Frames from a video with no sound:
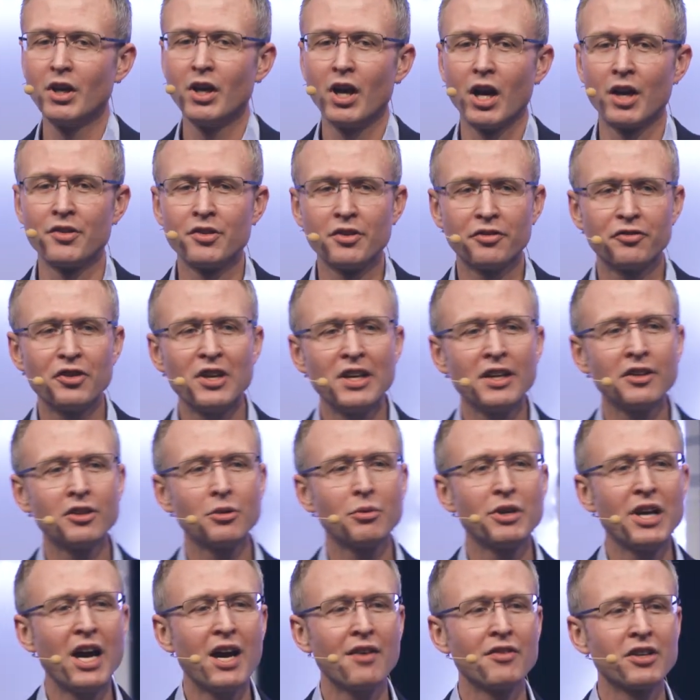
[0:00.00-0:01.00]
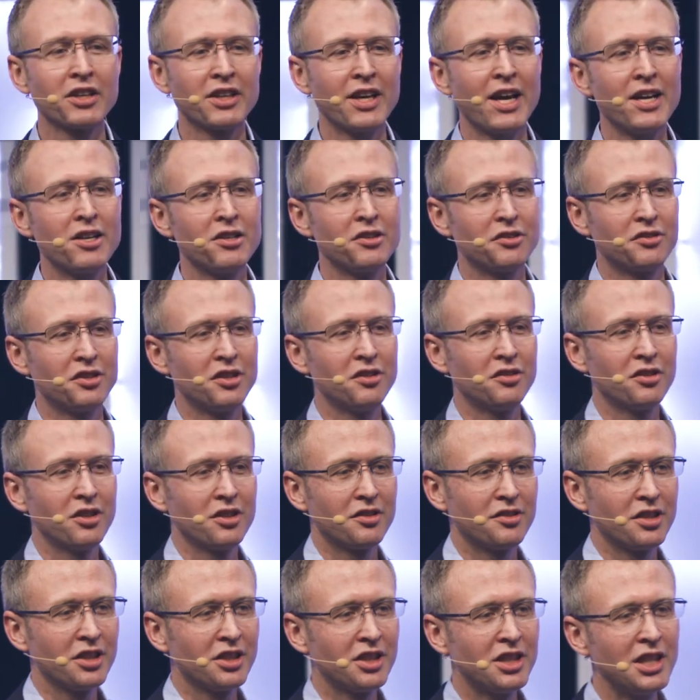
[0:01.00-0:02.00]
And the feeling that we have at Cadence is
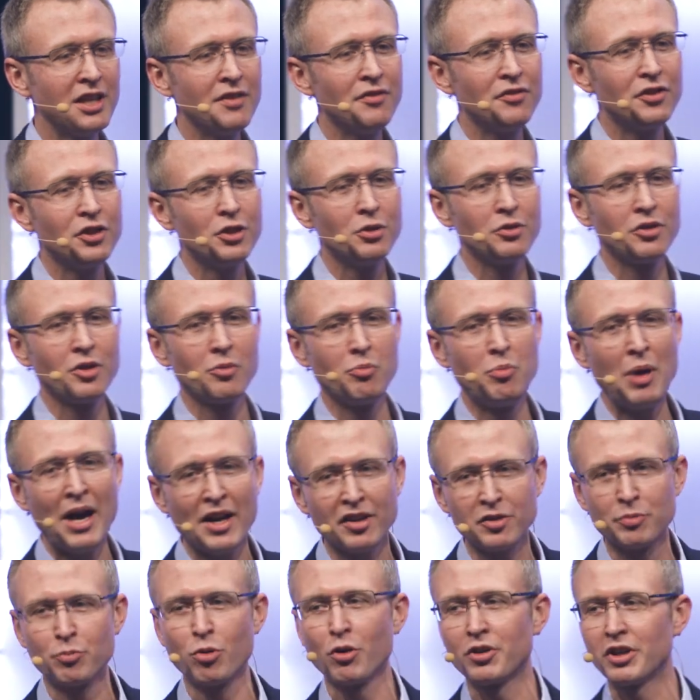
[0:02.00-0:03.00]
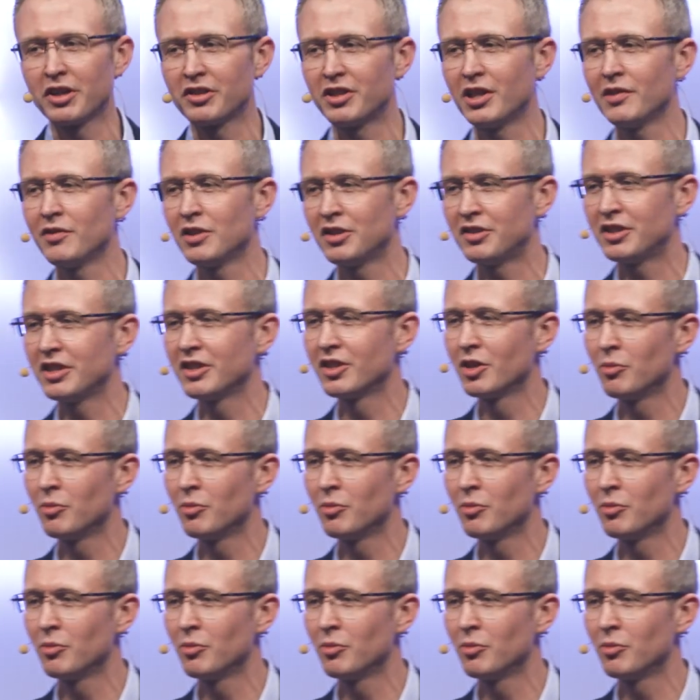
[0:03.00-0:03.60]
that to give you the best productivity,